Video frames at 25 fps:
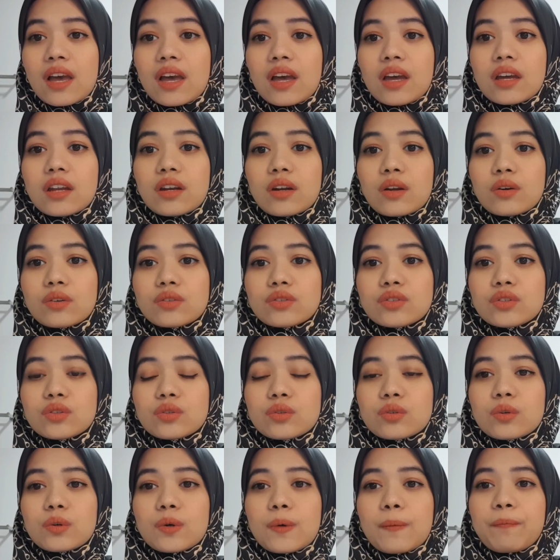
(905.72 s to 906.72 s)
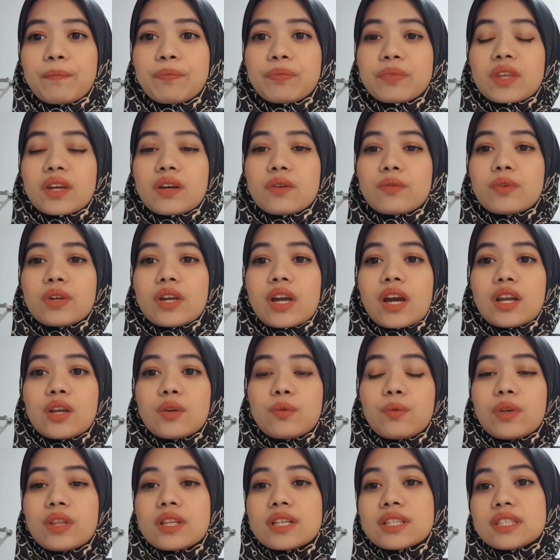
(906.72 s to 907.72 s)
and also
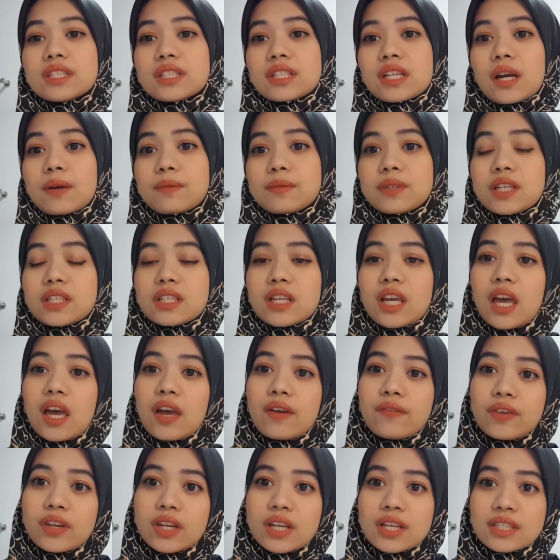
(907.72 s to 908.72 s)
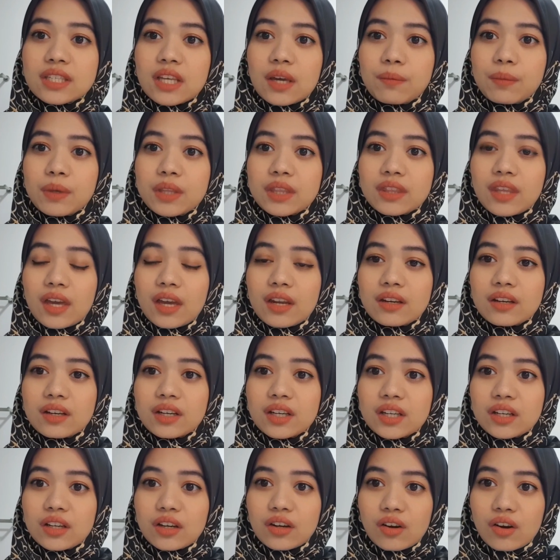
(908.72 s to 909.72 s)
regarding with the circumstantial evidence have been
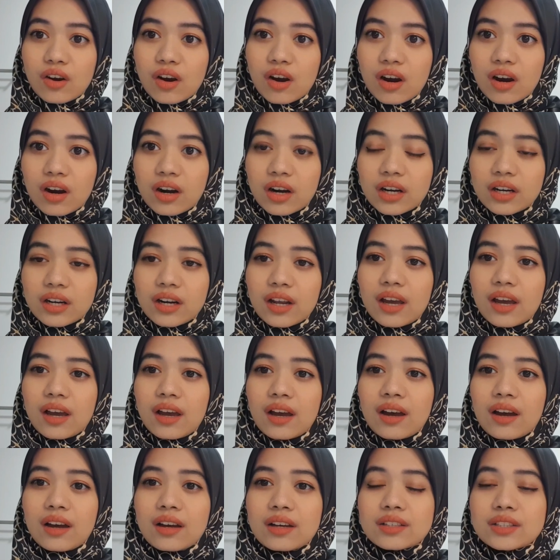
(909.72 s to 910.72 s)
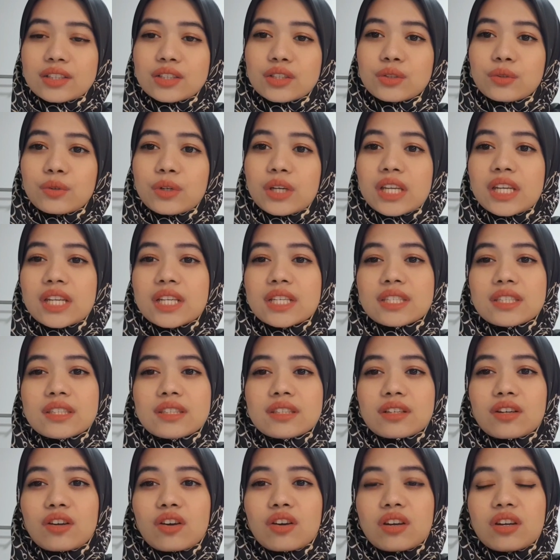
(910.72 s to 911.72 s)
tendered in the court. So it is
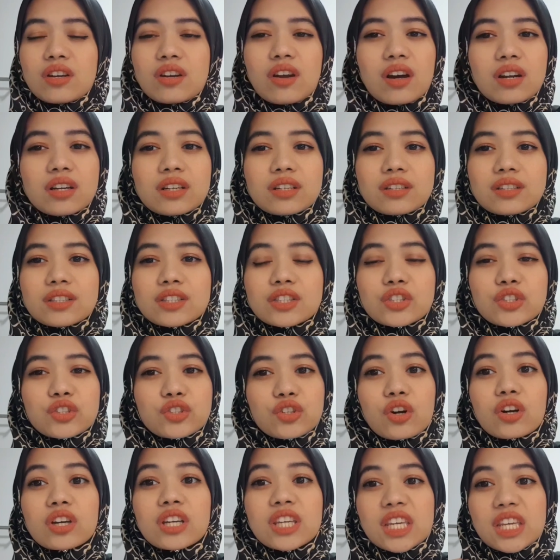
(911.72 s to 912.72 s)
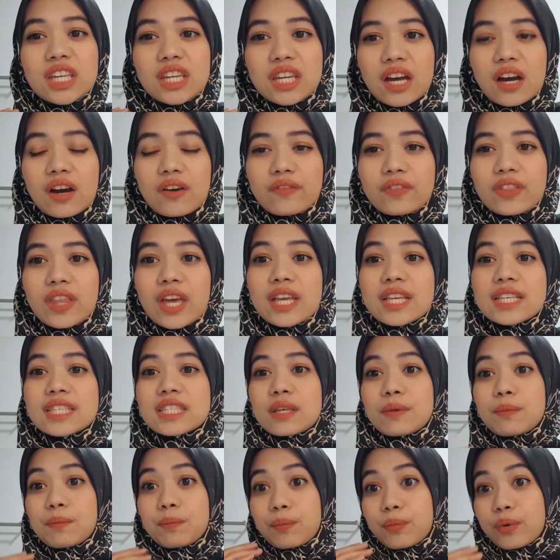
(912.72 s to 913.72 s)
not strong enough. There
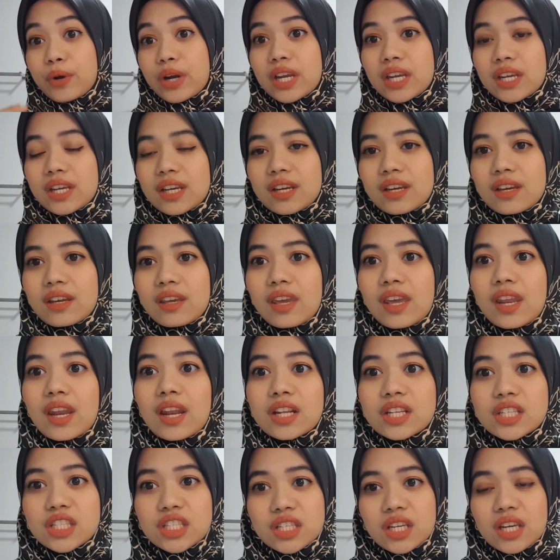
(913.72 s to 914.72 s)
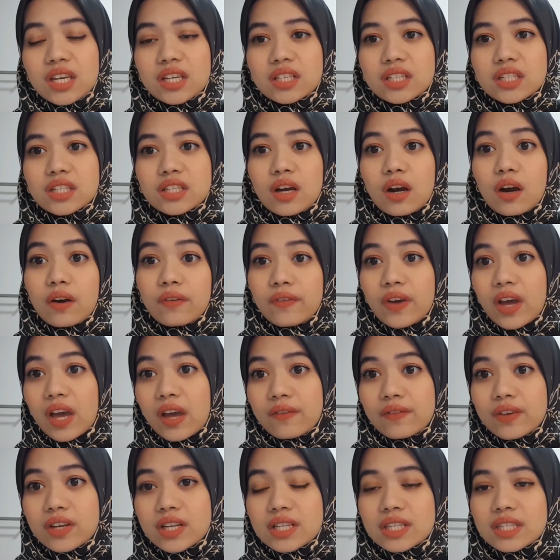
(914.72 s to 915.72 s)
is a break in a change of
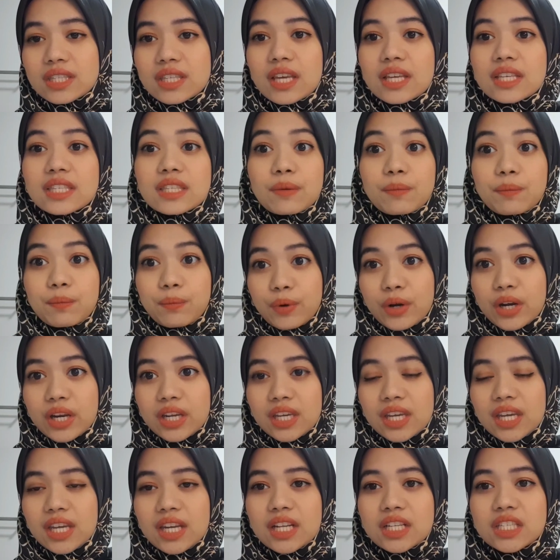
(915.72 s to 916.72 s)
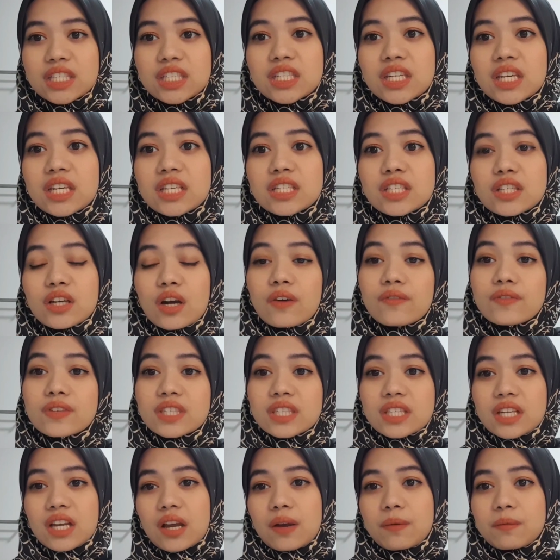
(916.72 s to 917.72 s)
evidence. There is a break in a change of
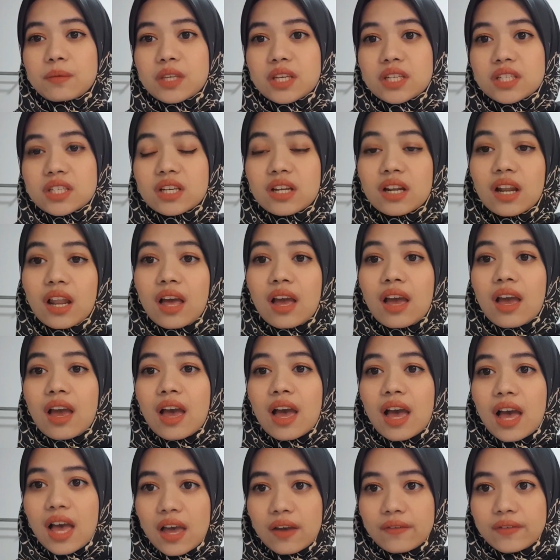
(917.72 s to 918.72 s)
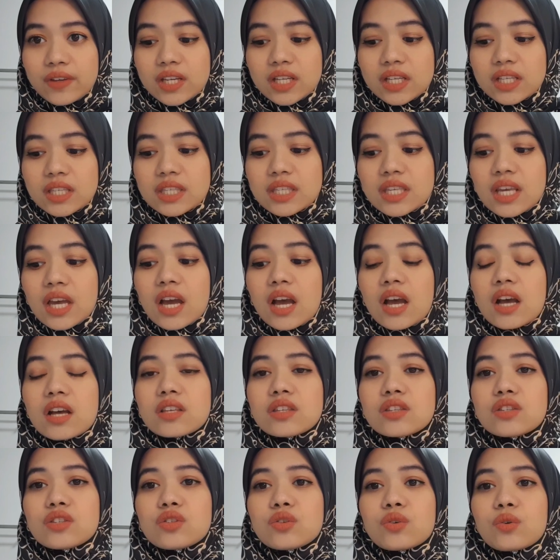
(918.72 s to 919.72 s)
circumstantial evidence.
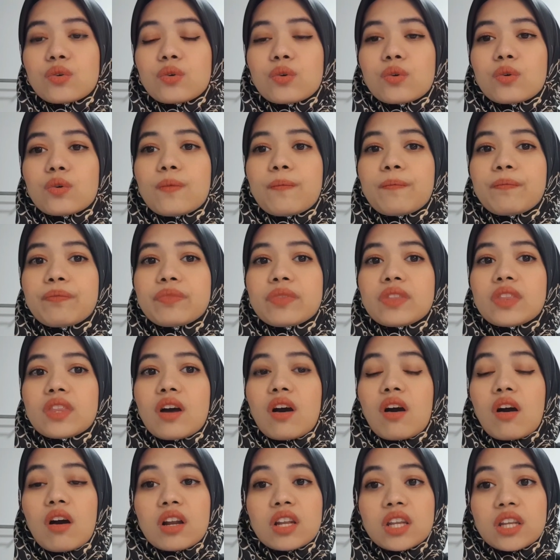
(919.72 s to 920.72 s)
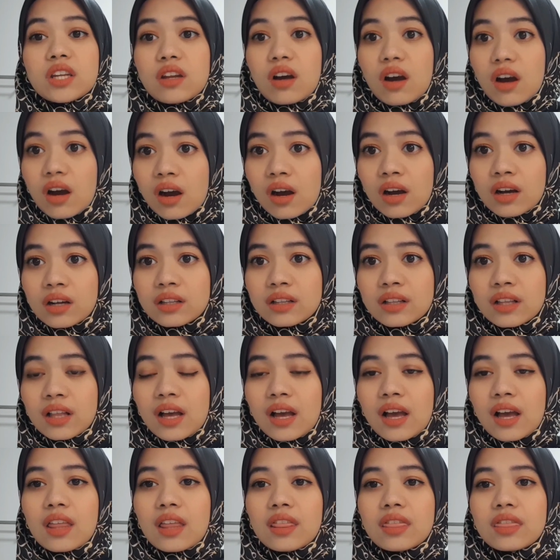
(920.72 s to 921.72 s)
So, all in all,
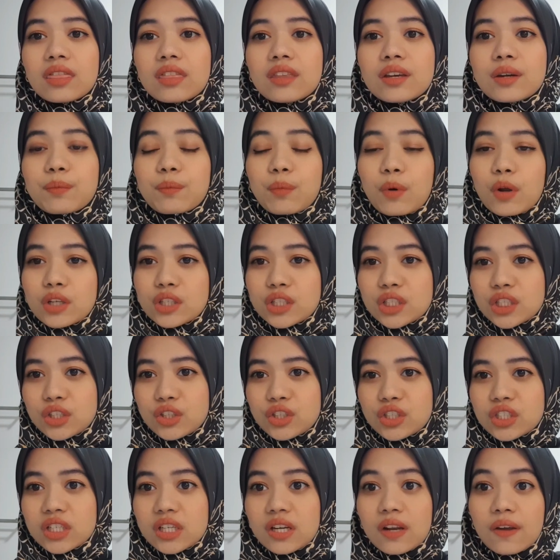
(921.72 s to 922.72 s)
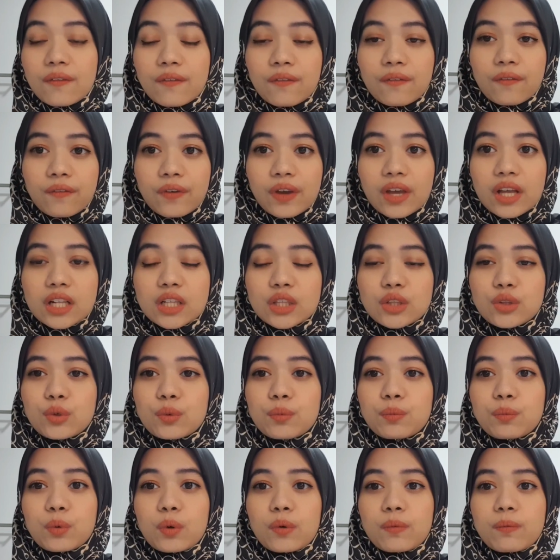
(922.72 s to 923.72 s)
the prosecution failed
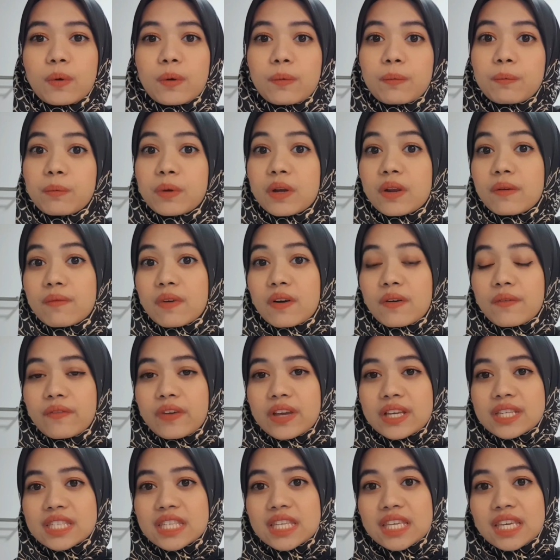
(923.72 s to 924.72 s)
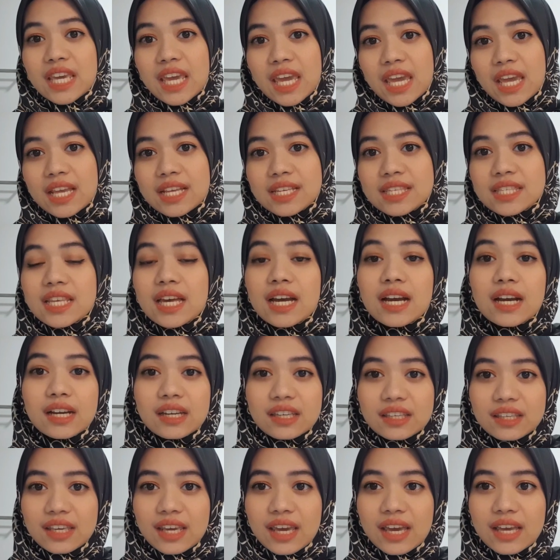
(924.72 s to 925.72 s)
to prove a prima facie case
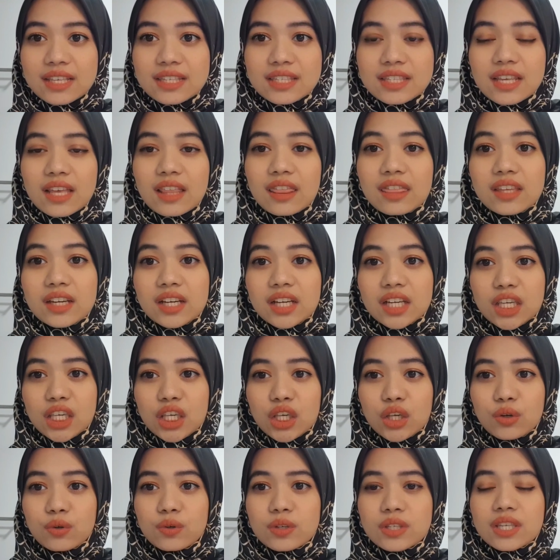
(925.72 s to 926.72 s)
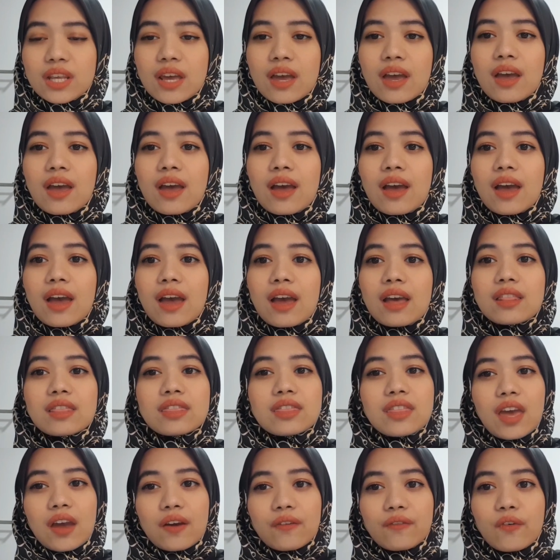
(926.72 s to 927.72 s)
against the accused,
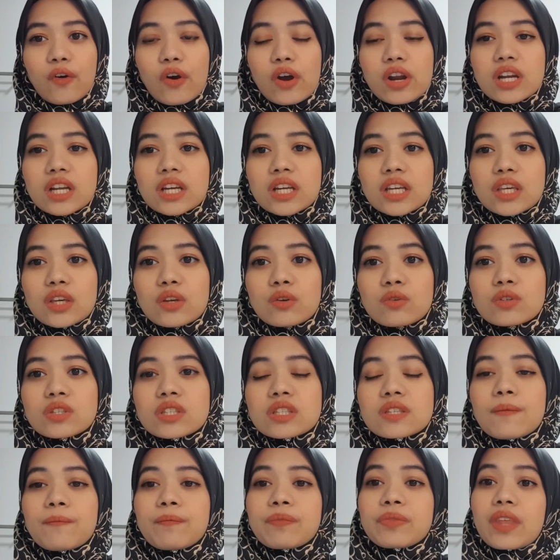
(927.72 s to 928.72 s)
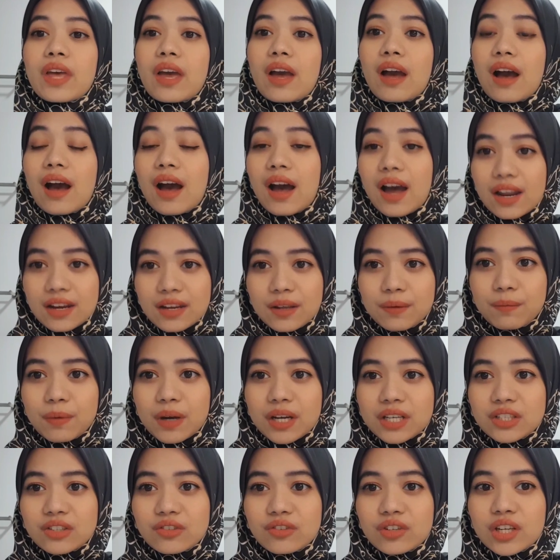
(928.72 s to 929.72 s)
and therefore the accused Hanif
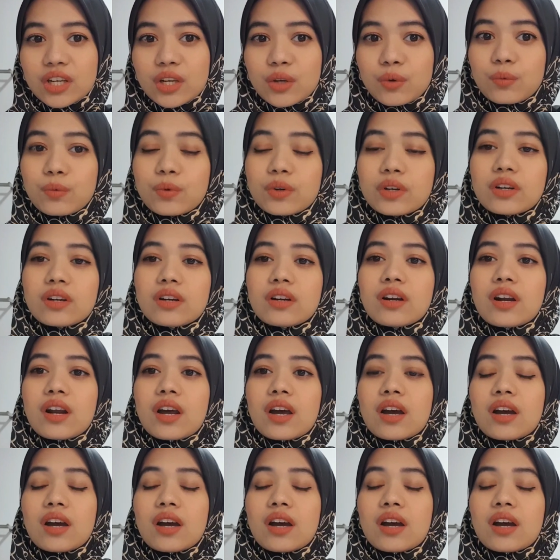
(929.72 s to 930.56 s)
Basree were